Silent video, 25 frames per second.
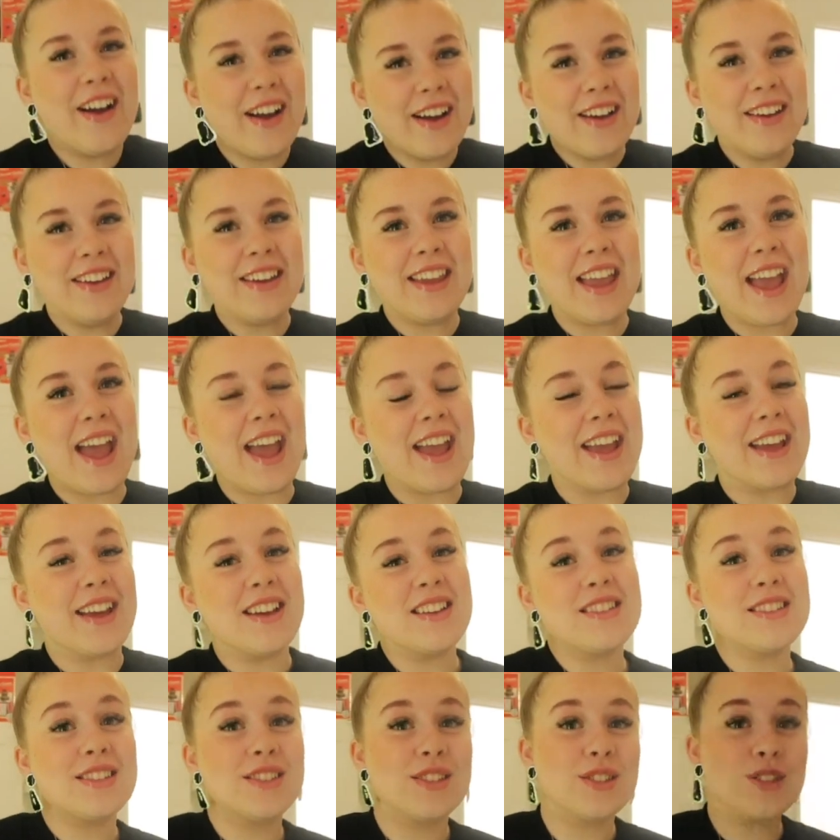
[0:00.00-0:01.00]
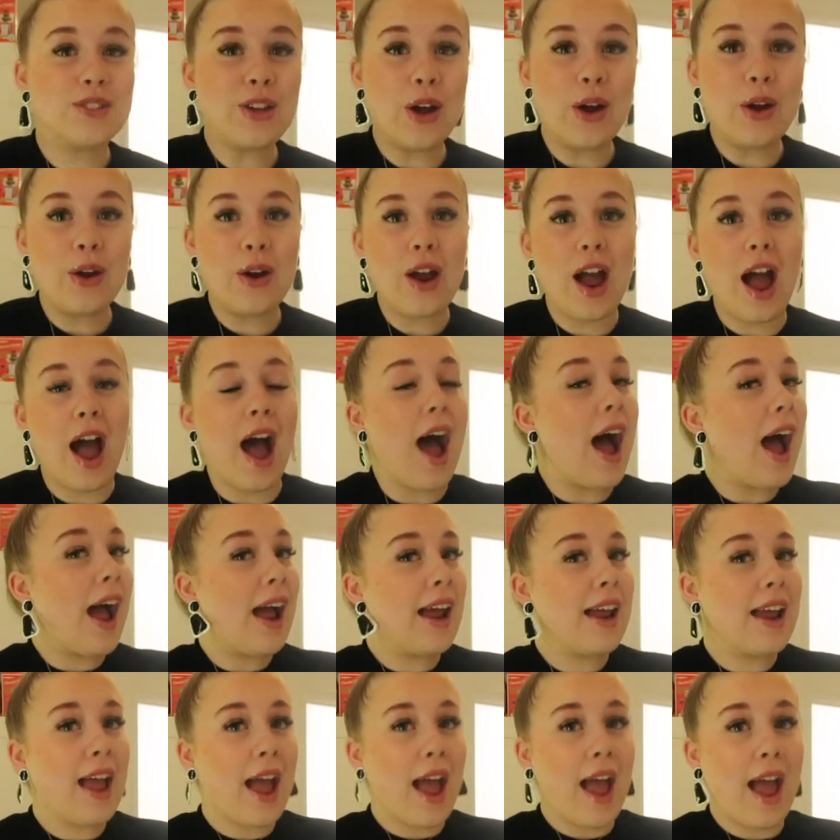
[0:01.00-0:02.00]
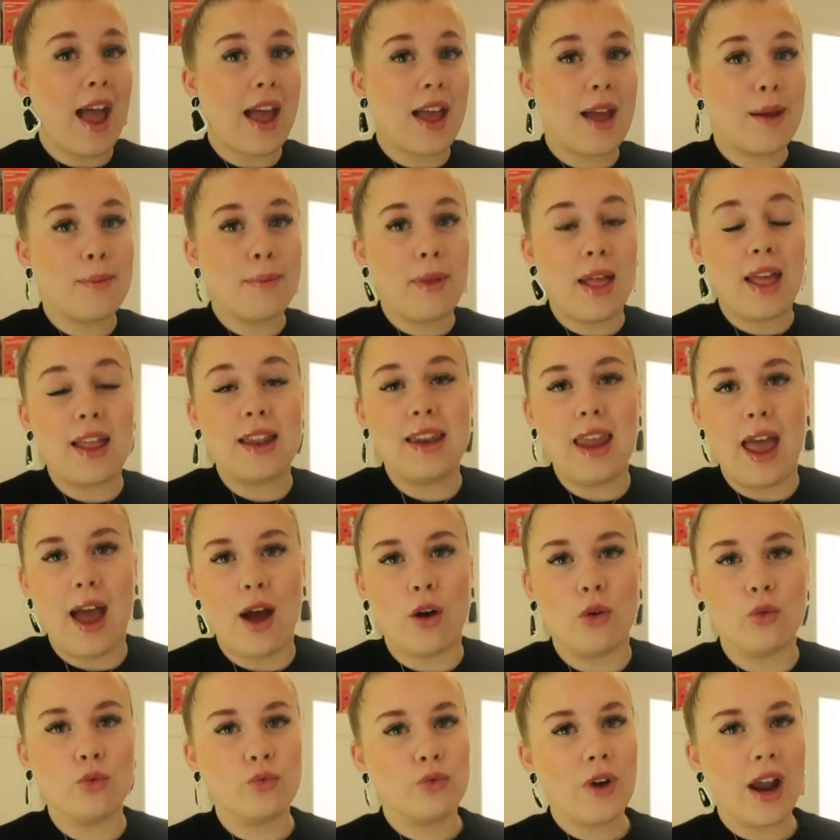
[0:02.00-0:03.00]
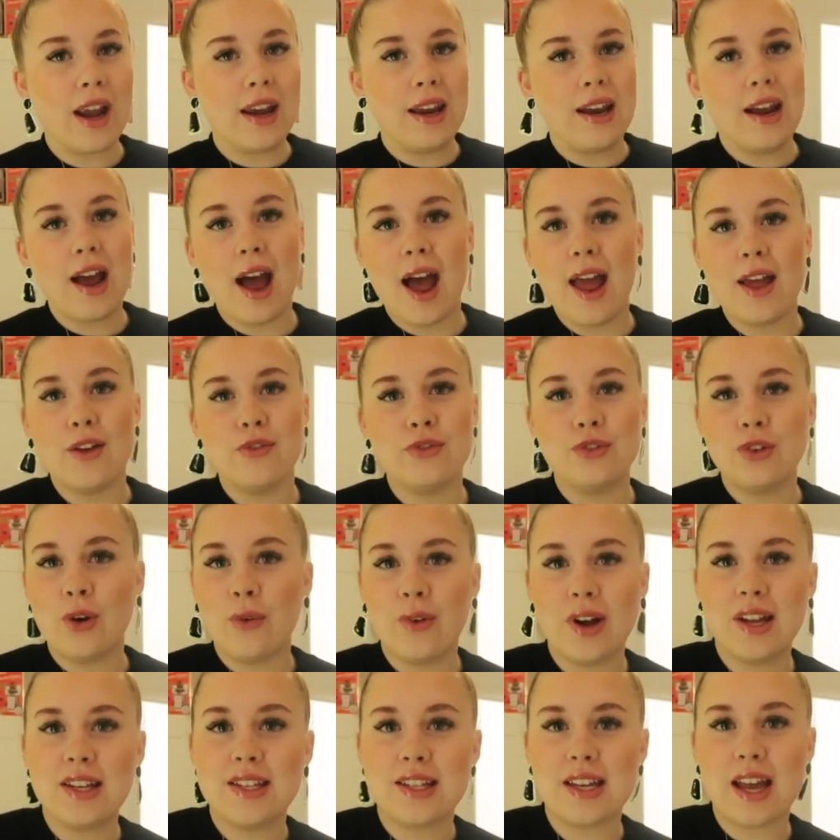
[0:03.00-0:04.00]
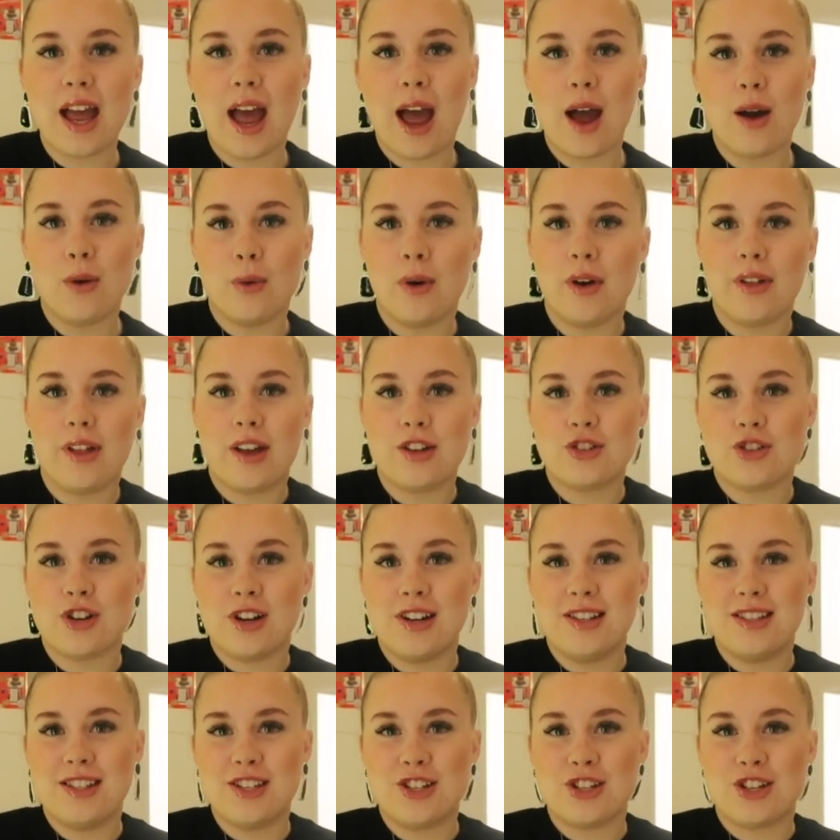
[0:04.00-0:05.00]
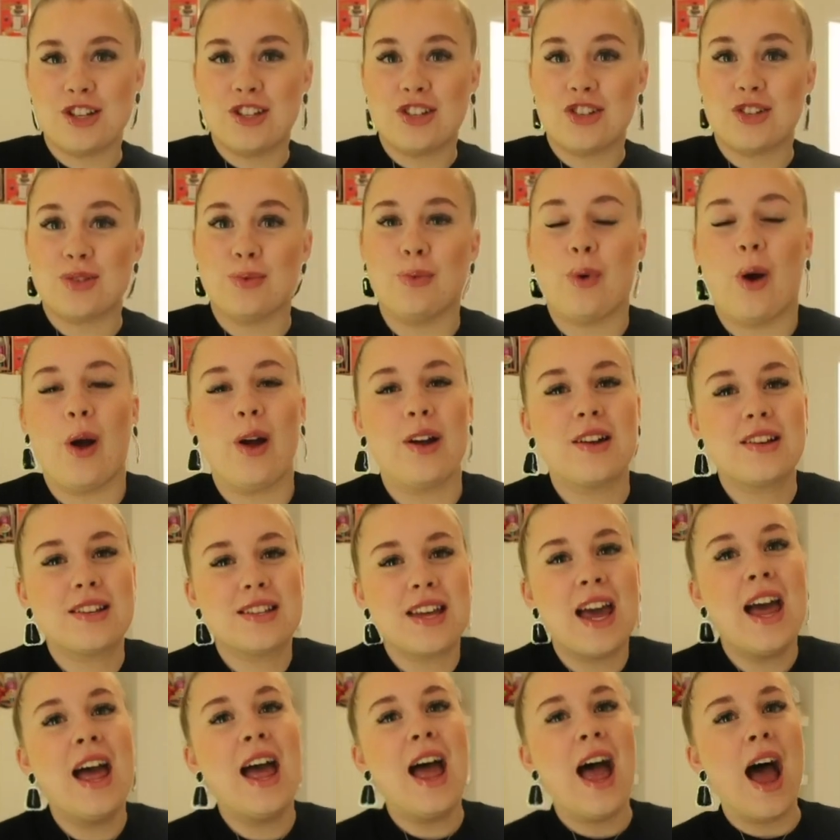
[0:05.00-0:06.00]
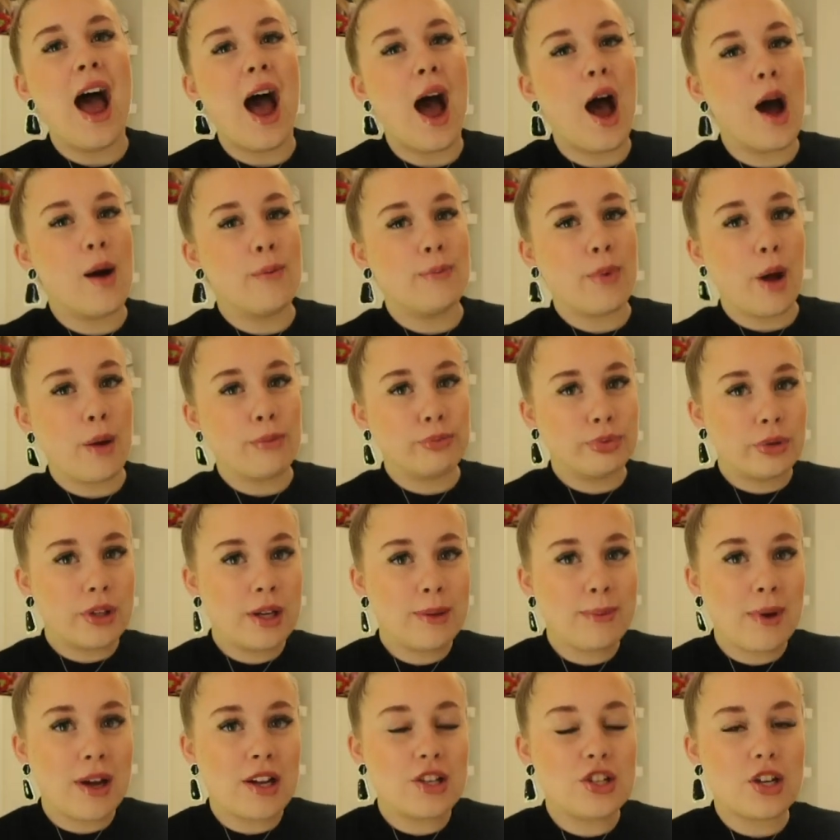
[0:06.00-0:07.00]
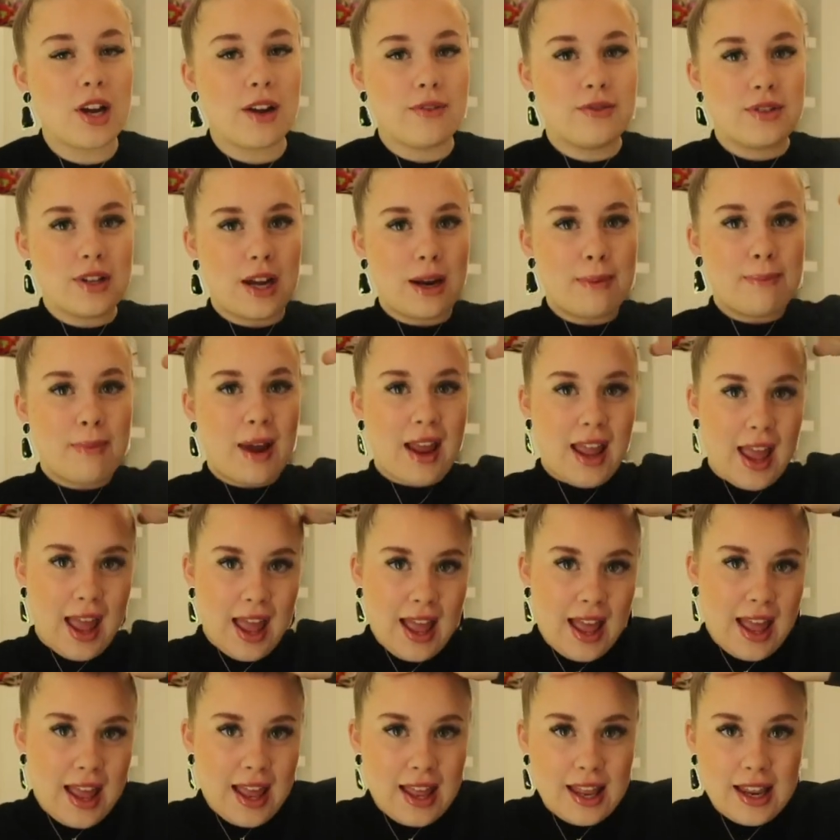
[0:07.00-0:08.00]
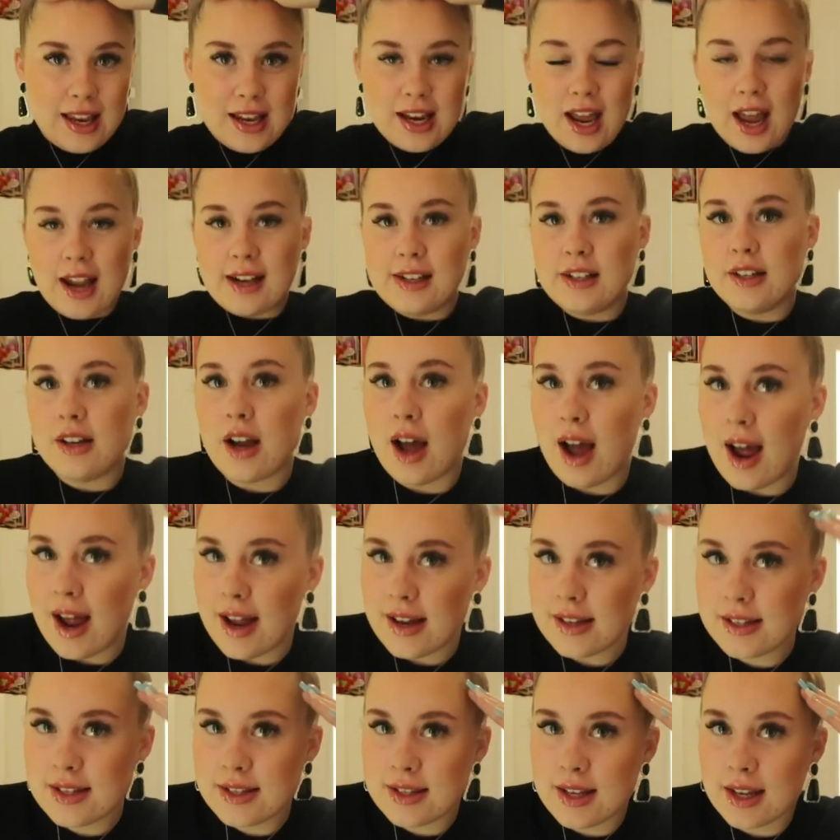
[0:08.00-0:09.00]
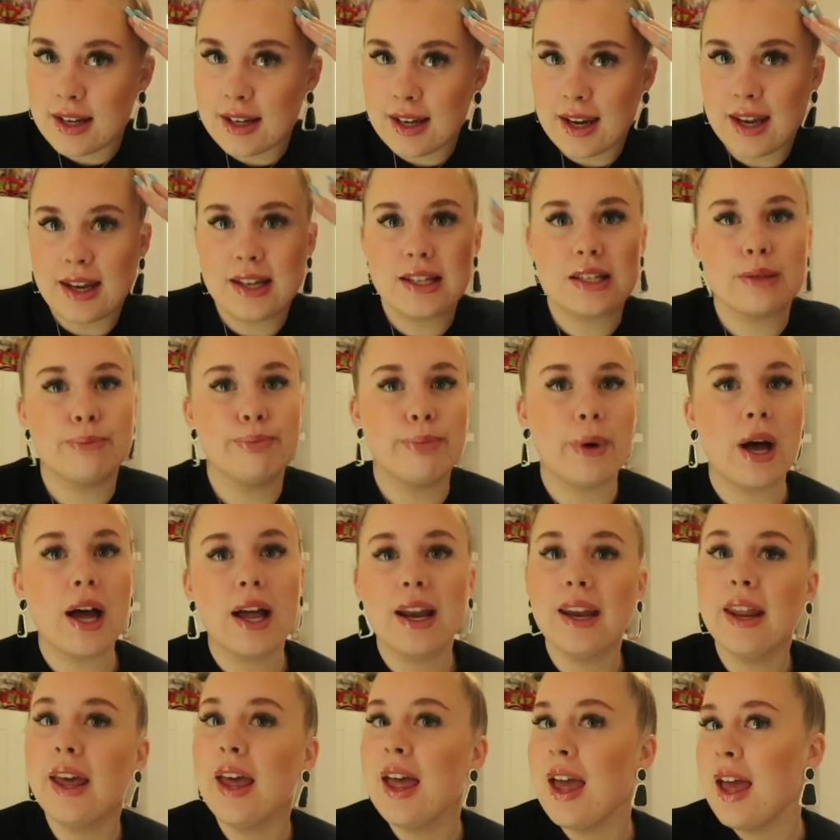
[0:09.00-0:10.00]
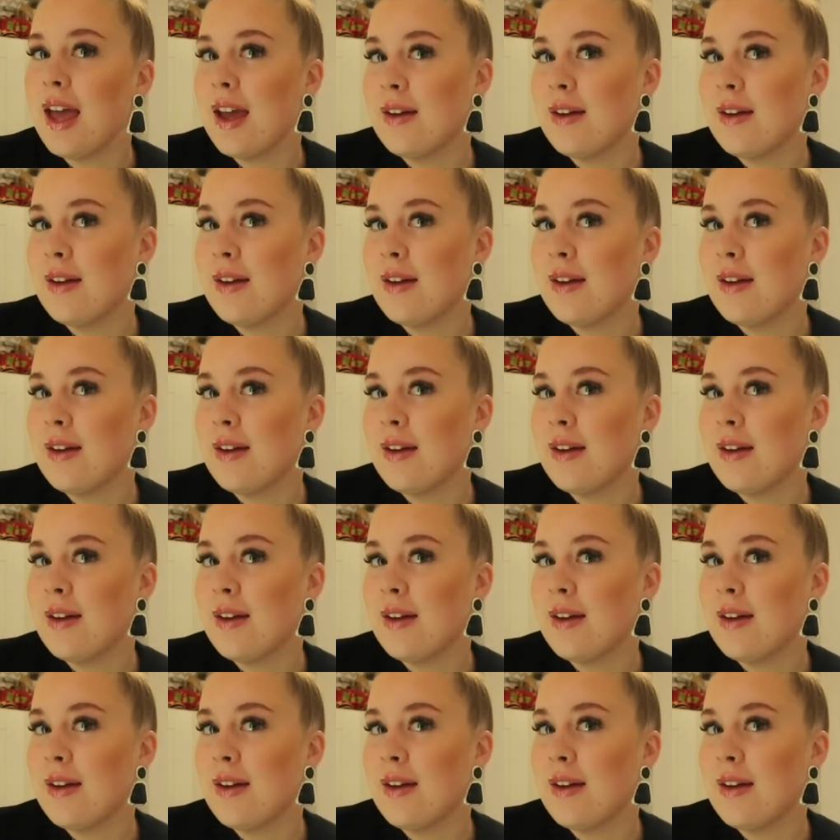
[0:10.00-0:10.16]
Okay, so I am now ready. I have no idea how well that transition just worked. But pretty much I've done my hair in a nice neat bun,